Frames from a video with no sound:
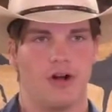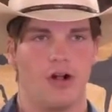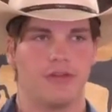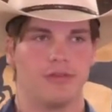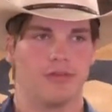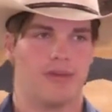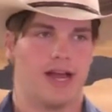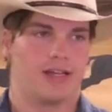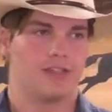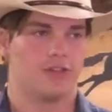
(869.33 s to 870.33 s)
all of your
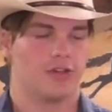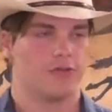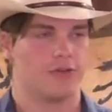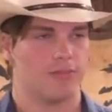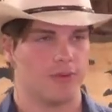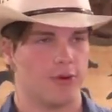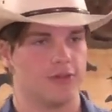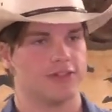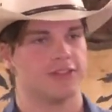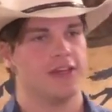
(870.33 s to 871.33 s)
baggage, all of your burdens,